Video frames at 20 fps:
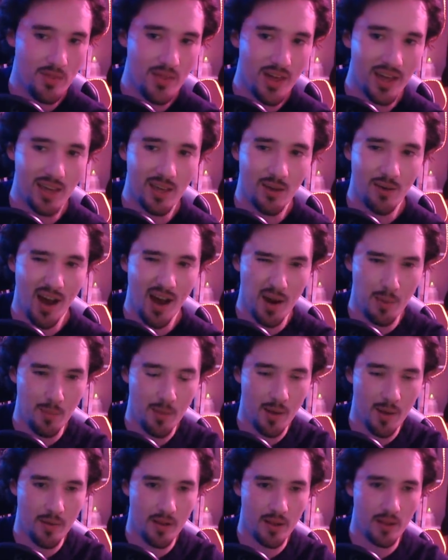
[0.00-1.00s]
Thank you, Adam
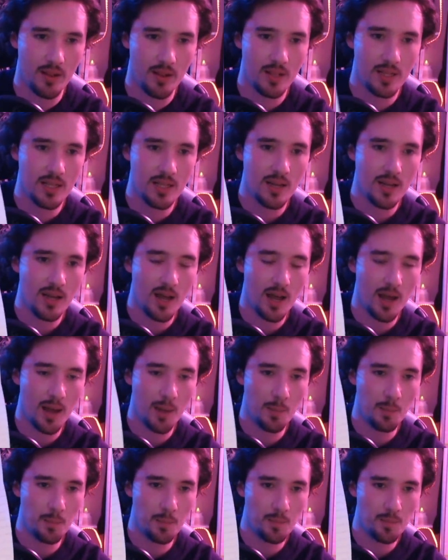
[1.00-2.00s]
Appel.
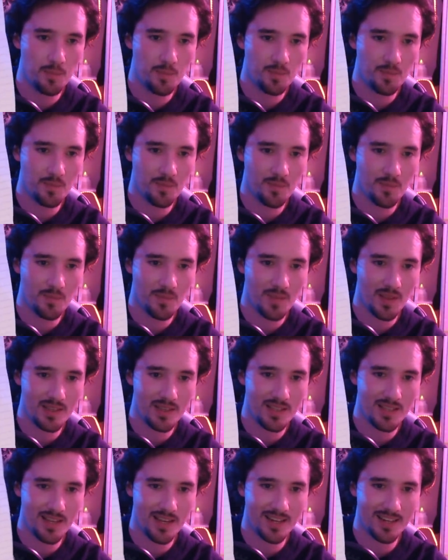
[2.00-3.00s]

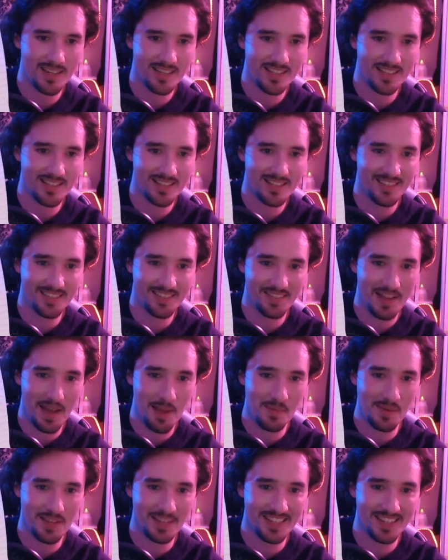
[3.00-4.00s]
Isn't that nice?
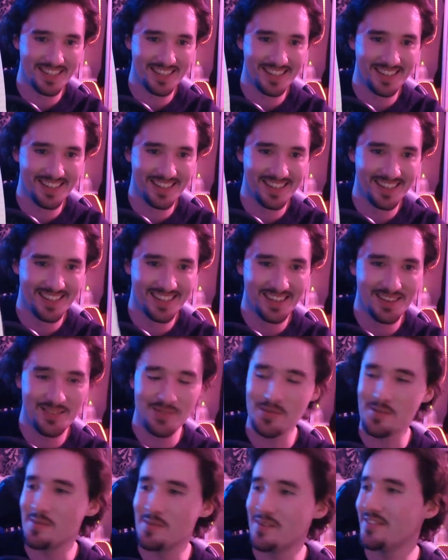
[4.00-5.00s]
Hamlet.
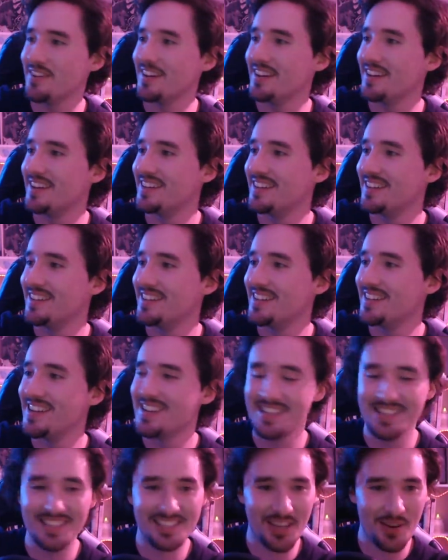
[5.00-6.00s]
With a bit of a
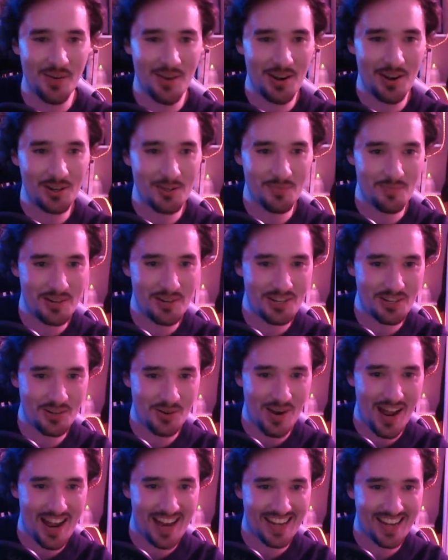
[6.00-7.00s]
Cyrano de
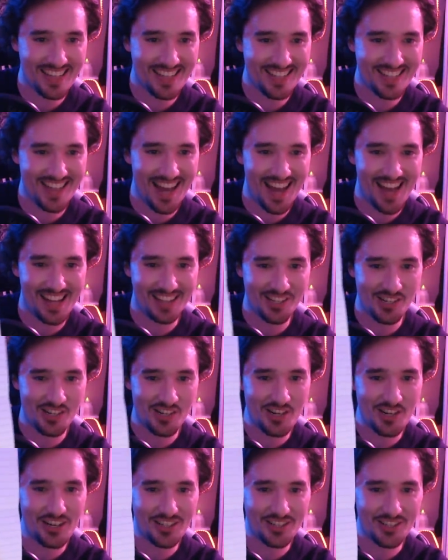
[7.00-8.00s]
Bergerac style
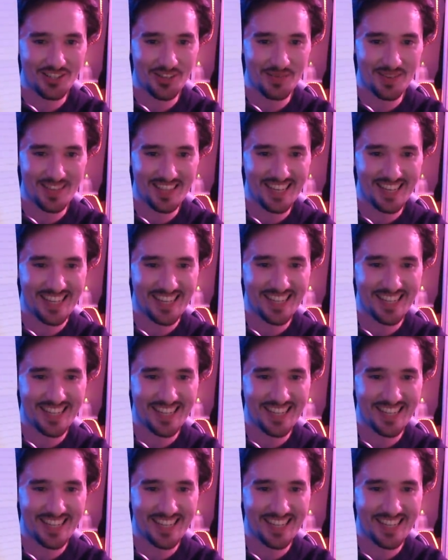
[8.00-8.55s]
schnoz on me there.